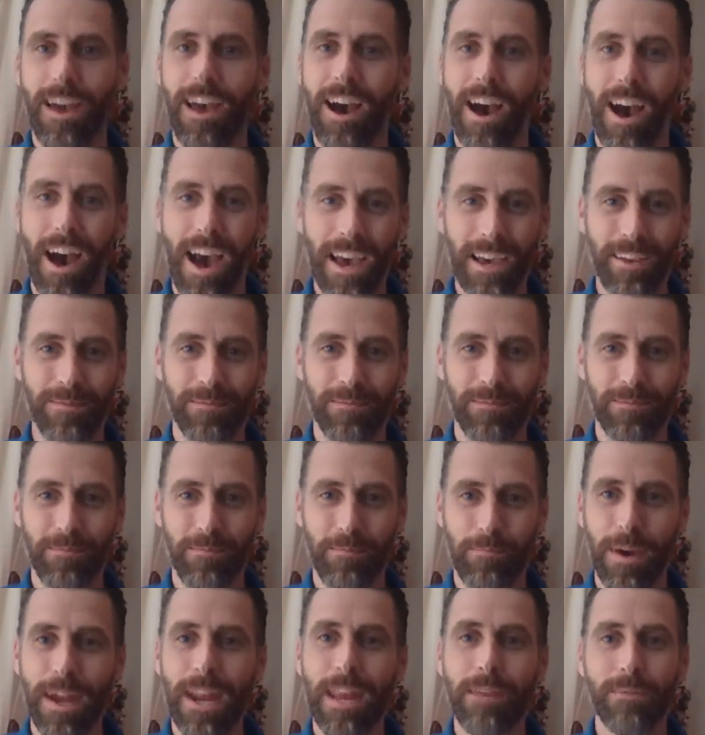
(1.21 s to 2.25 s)
Hi,
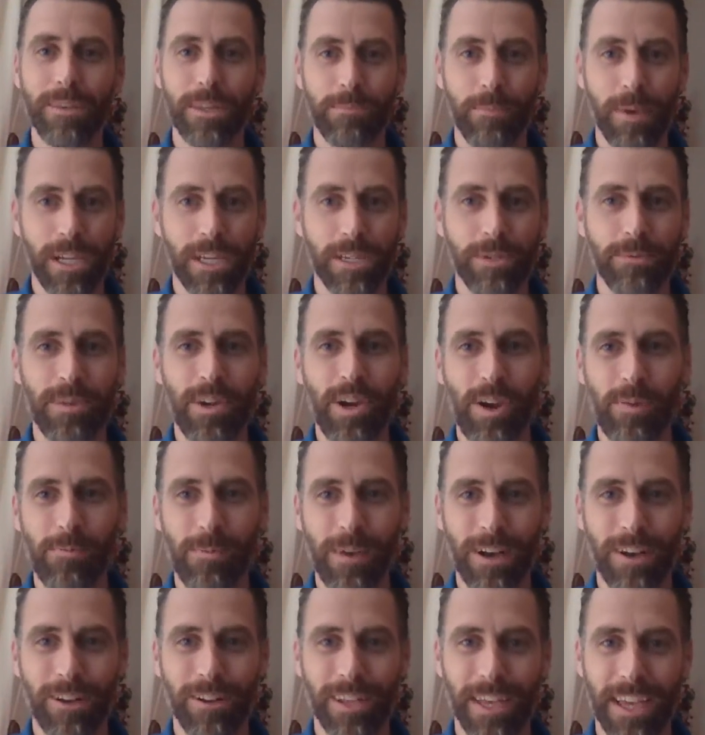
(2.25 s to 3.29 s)
my name is Benjamin
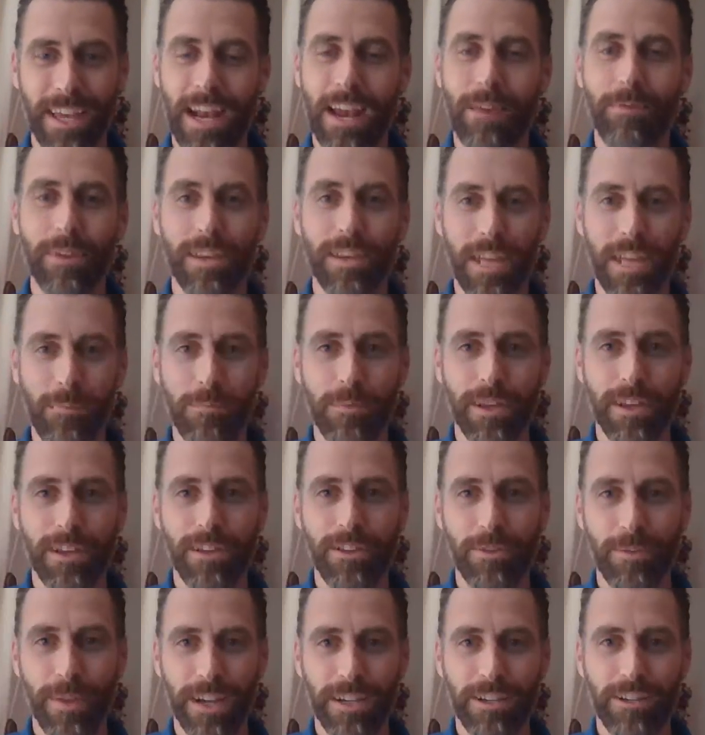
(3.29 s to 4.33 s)
Armel, and I'm the Deputy
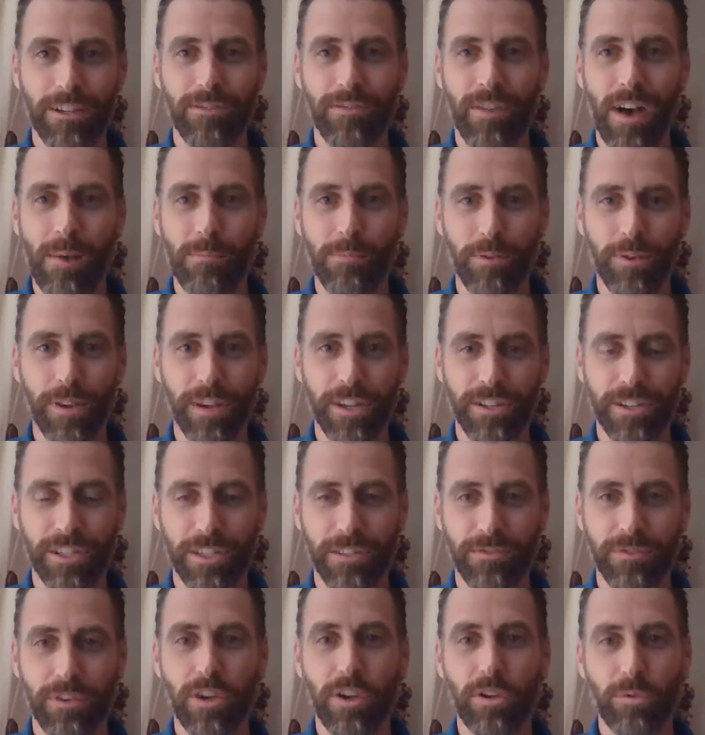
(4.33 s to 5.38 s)
Director of
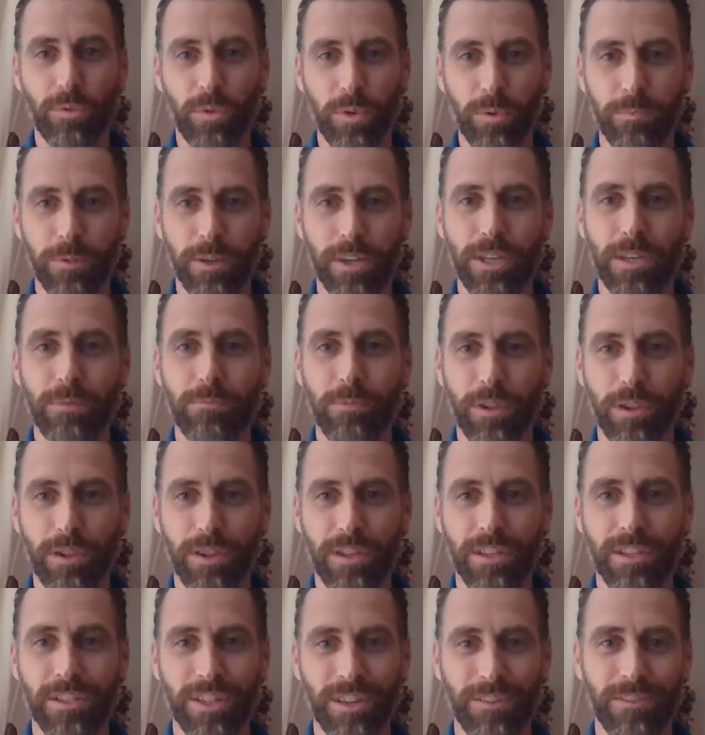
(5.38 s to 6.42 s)
Operations for Jurupa
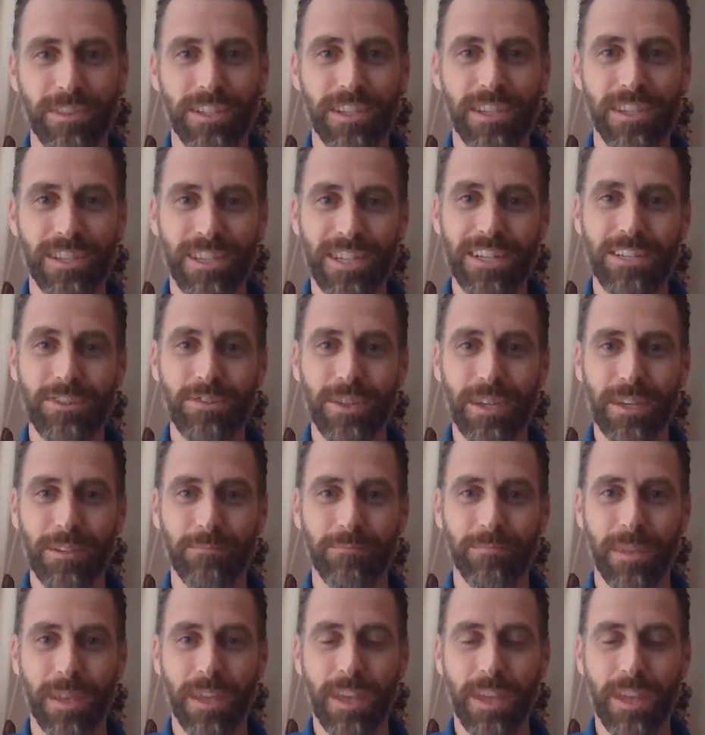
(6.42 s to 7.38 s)
Community Services District.